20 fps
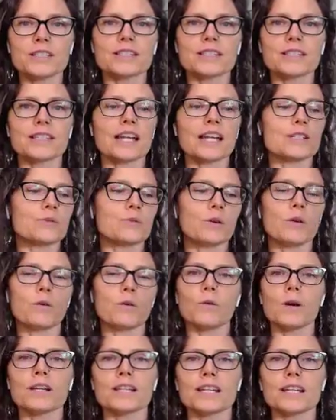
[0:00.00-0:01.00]
schedule?
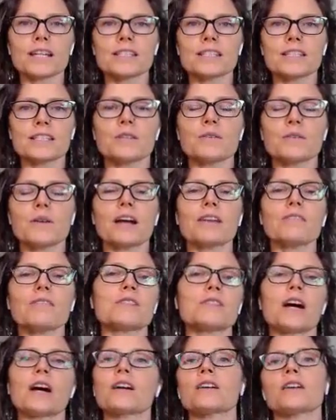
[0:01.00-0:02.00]
What nights do you have
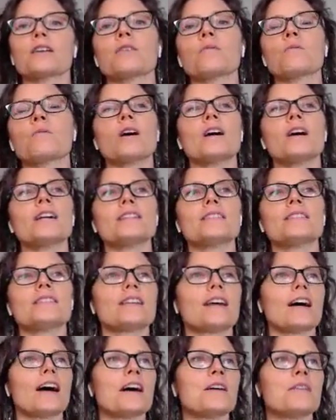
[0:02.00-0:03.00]
soccer? What
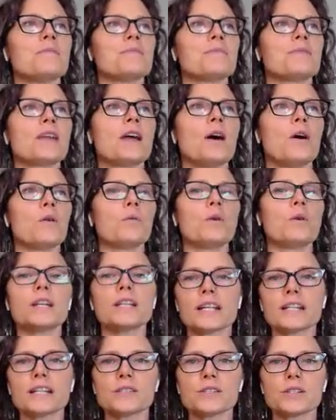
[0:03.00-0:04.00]

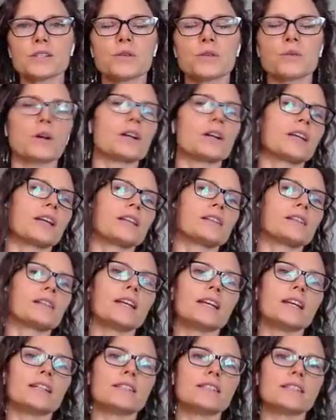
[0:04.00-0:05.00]
nights are you working
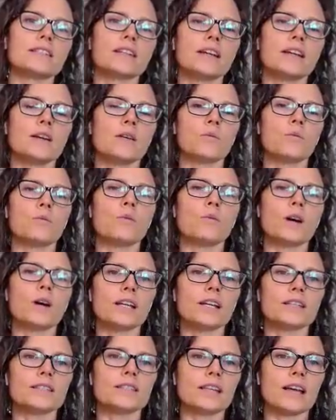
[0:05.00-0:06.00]
late? What